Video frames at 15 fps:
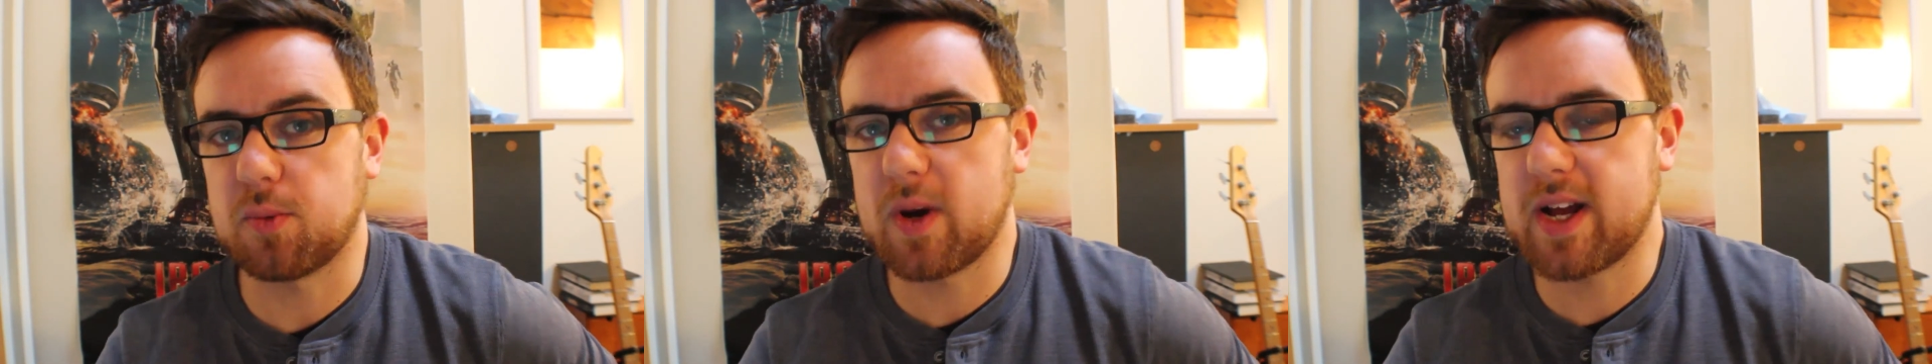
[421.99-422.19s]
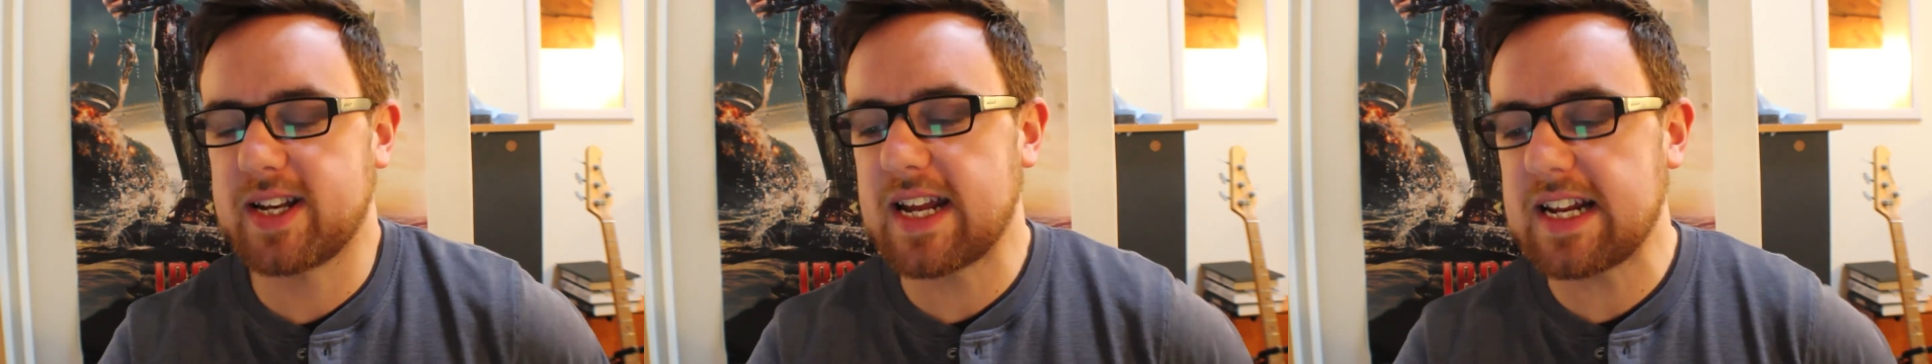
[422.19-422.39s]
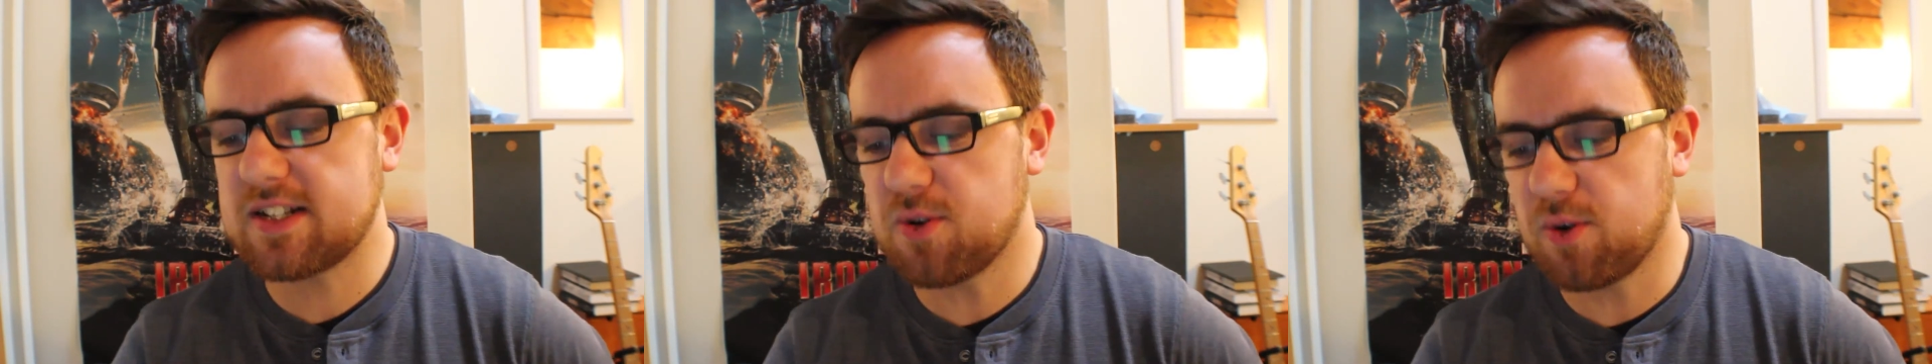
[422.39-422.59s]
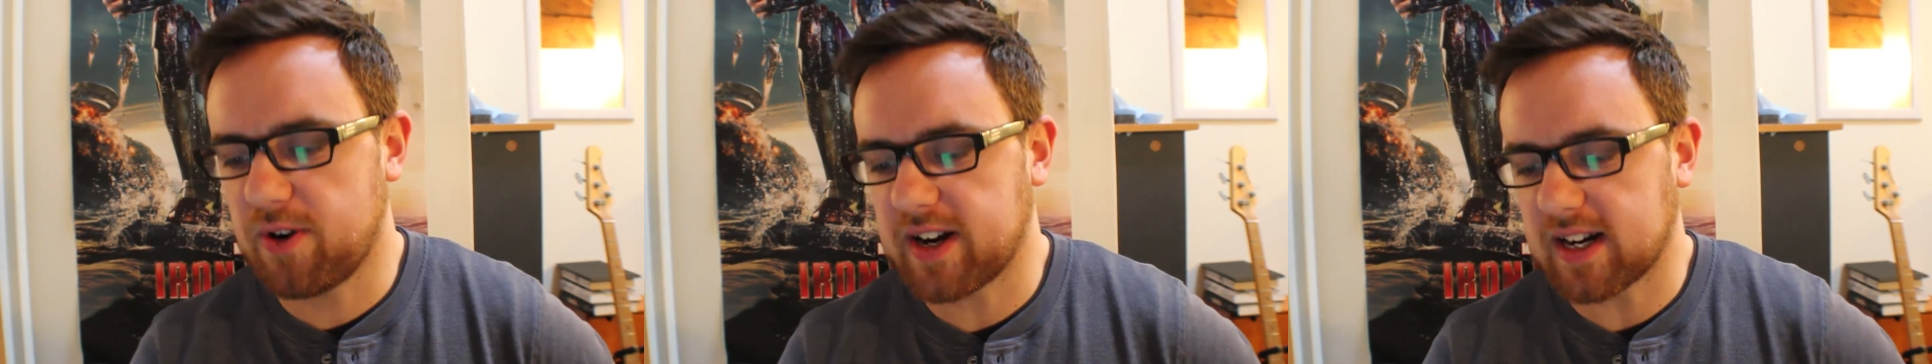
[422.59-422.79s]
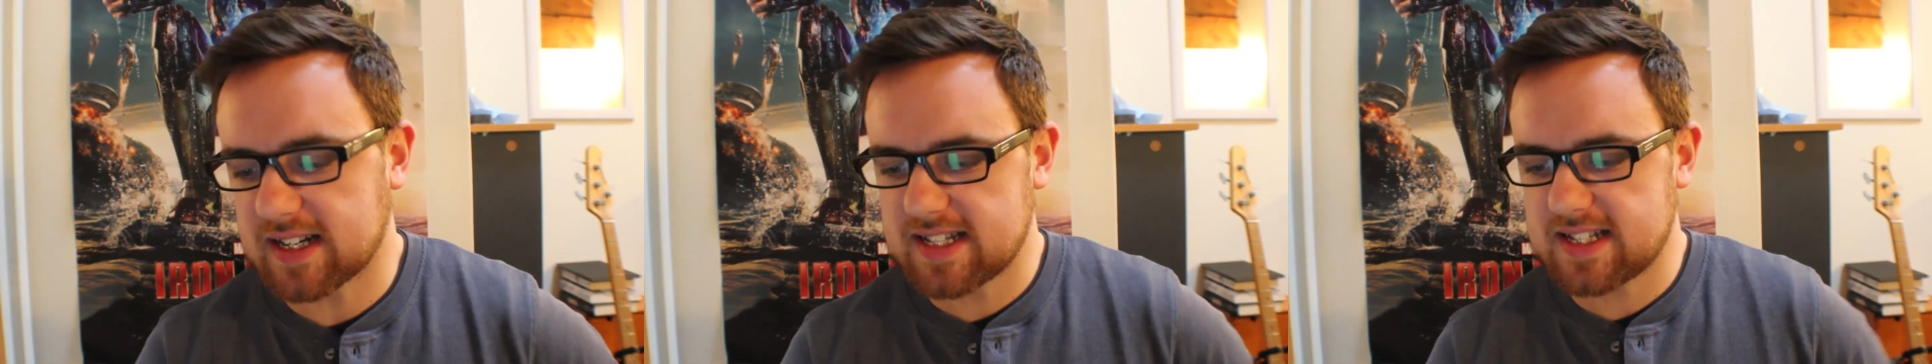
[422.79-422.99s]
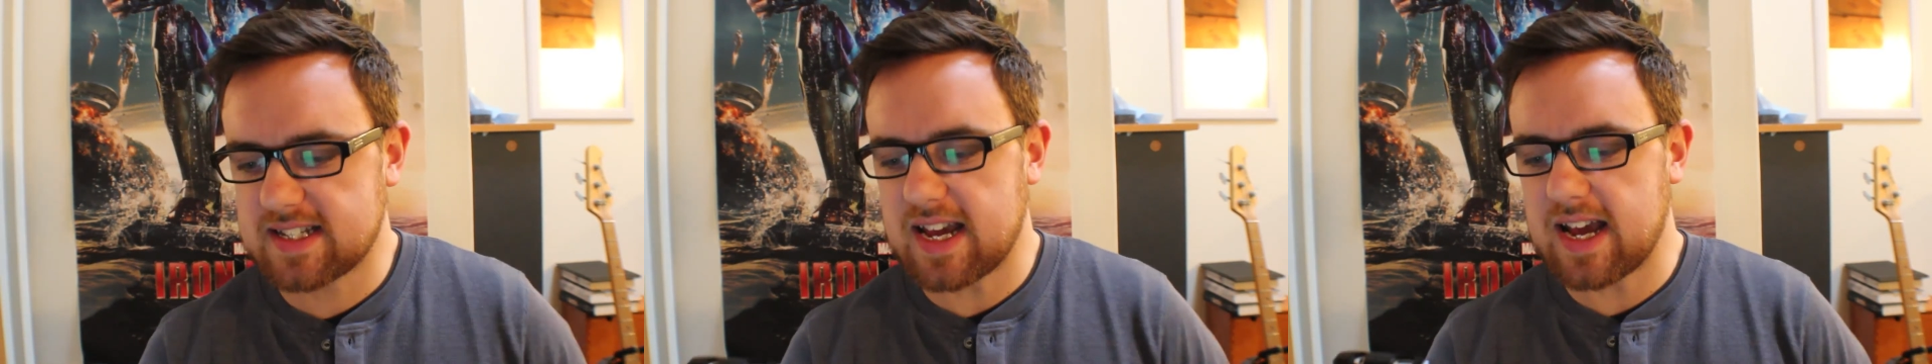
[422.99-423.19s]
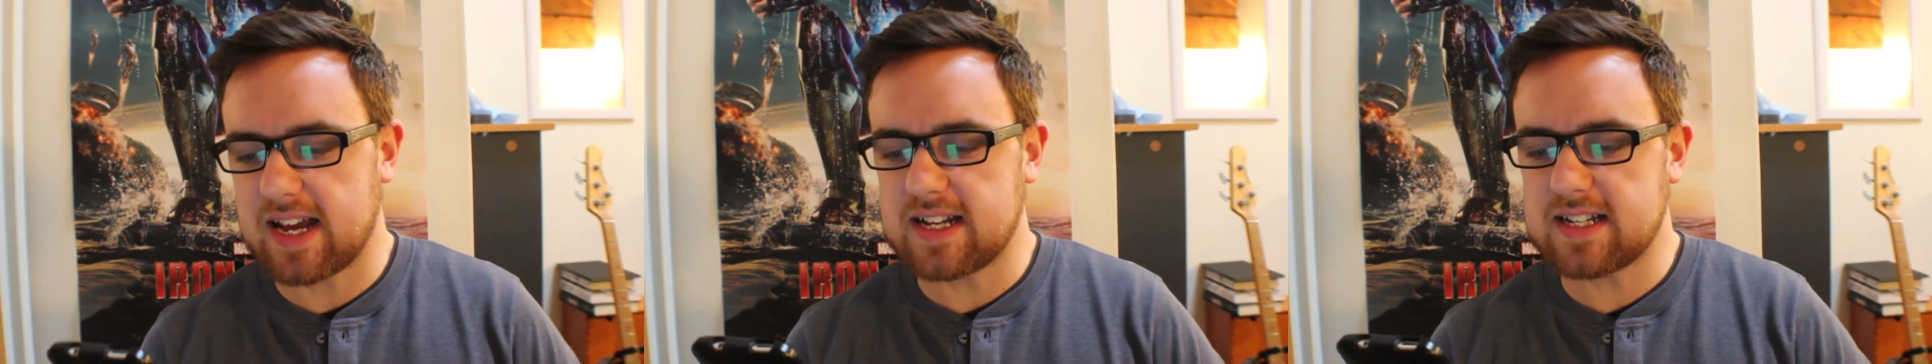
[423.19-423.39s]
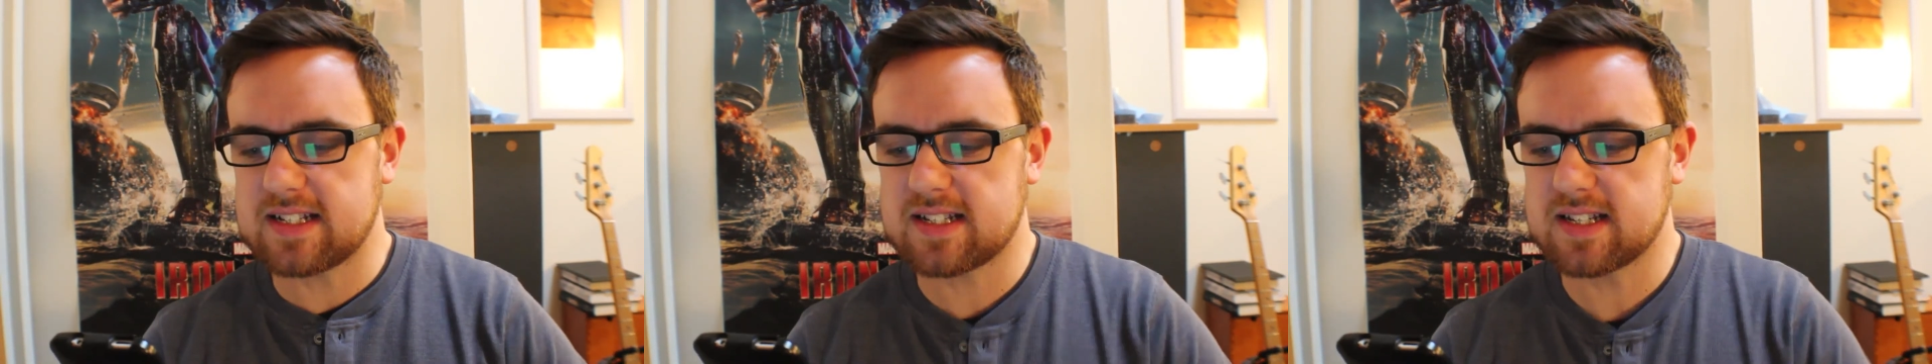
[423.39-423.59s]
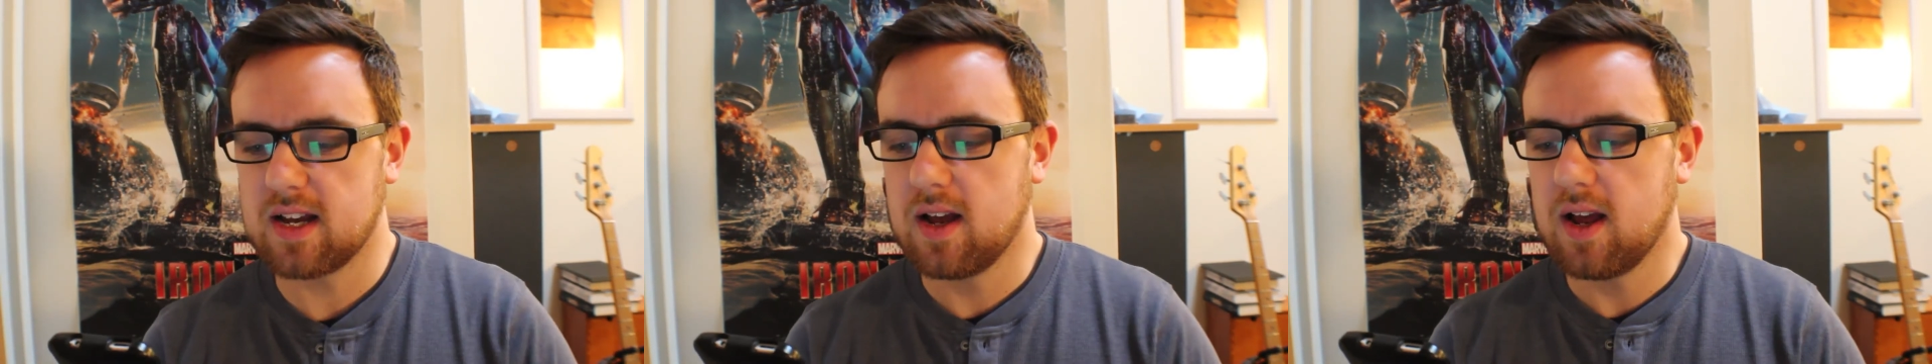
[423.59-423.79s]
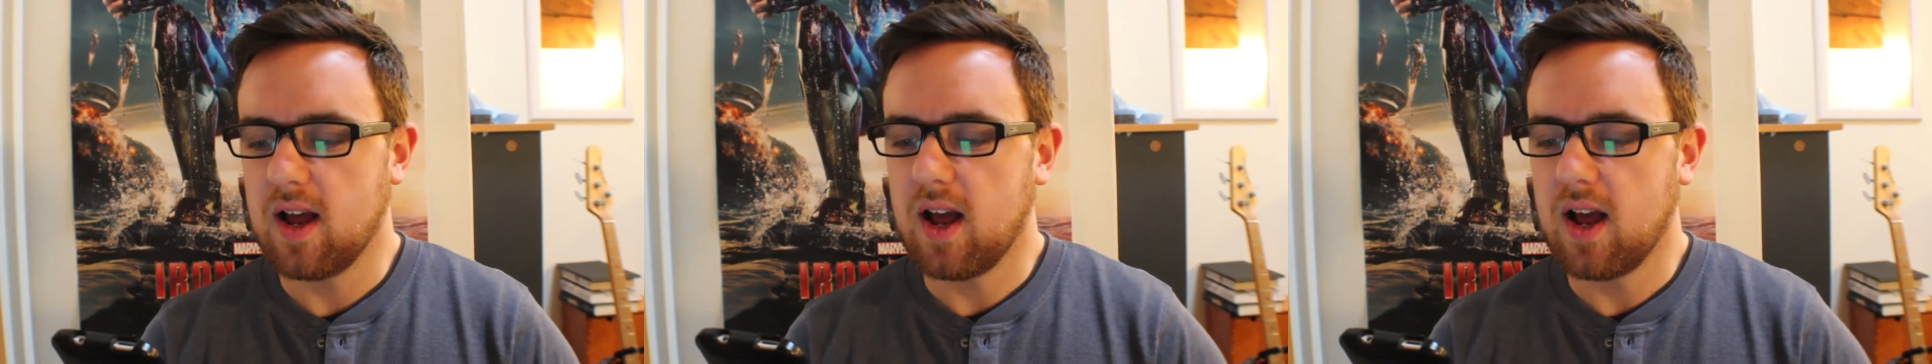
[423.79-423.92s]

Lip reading: where Natorix says,